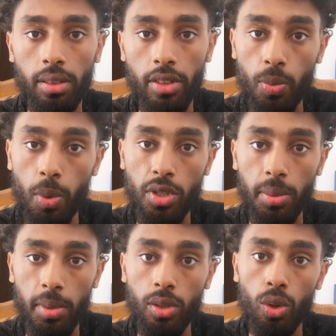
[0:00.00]

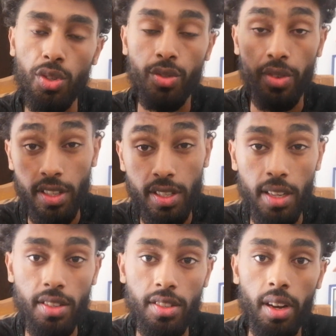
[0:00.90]
responsible, those 3
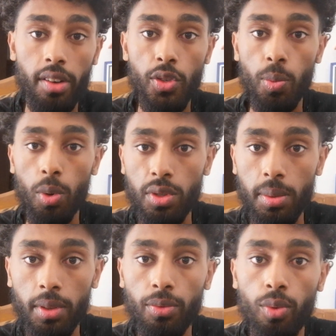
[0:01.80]
instances are
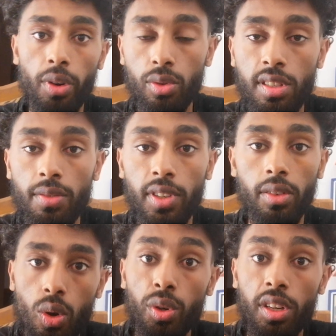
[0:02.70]
responsible for receiving
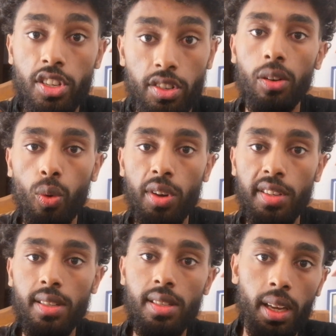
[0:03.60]
connection
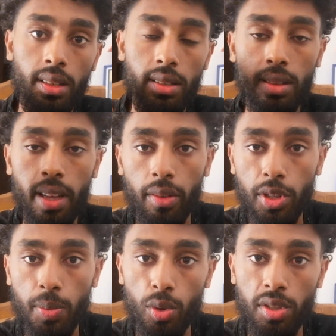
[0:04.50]
requests, and they are
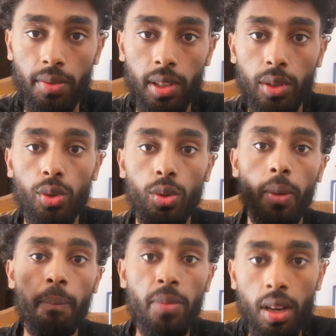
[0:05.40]
responsible to
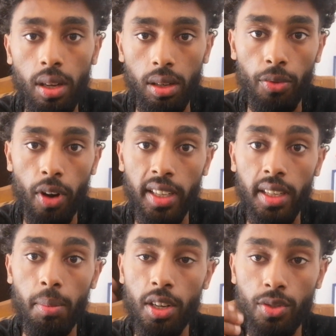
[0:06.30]
find
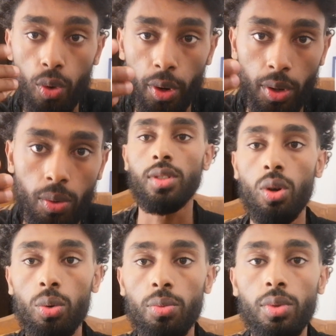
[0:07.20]
a match for you.
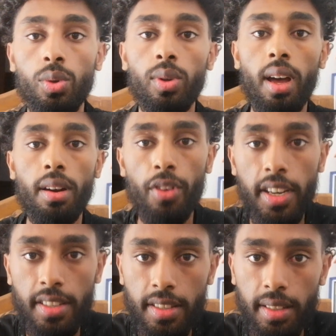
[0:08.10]
So to
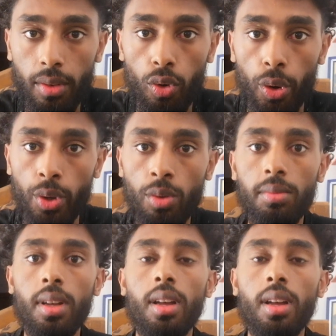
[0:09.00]
clarify this thing for you,